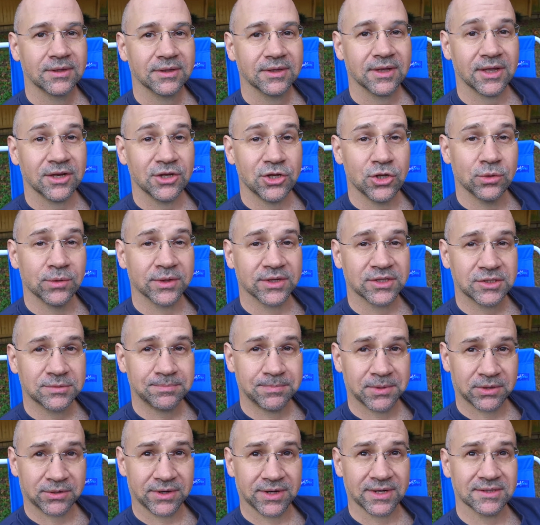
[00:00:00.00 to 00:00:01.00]
Can you
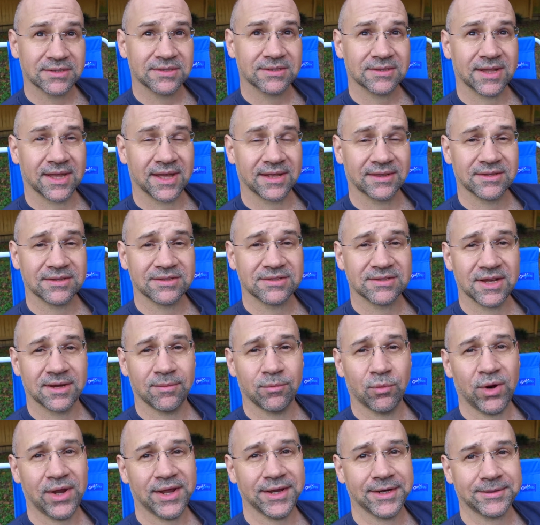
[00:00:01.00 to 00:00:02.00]
experience that the
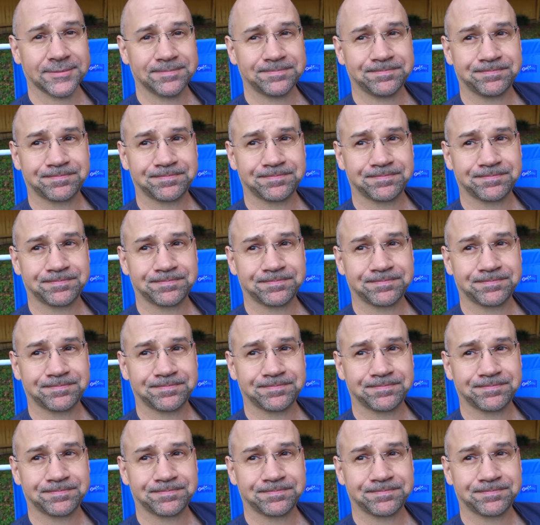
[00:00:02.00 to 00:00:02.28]
same way?